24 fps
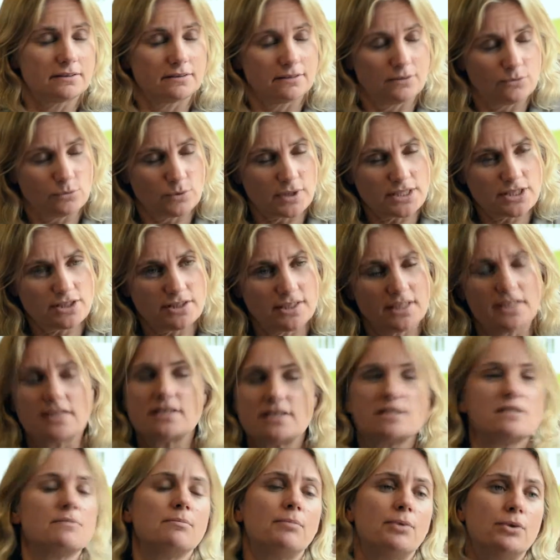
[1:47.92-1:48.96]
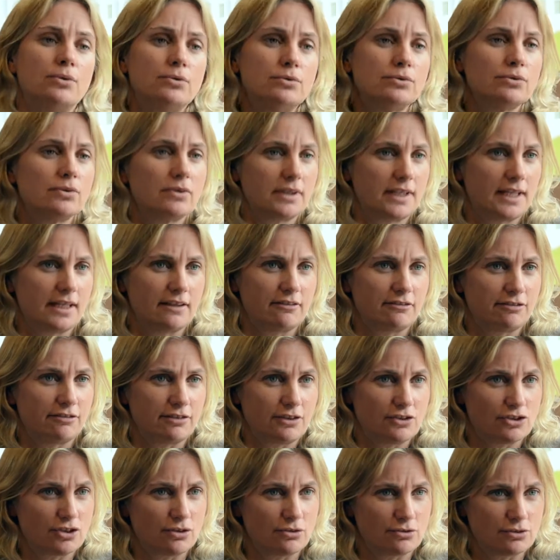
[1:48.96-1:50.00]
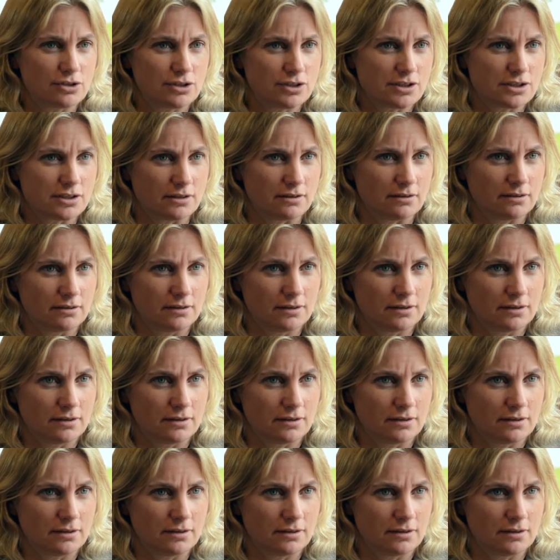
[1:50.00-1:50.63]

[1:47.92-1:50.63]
And why do you think it's important then for children to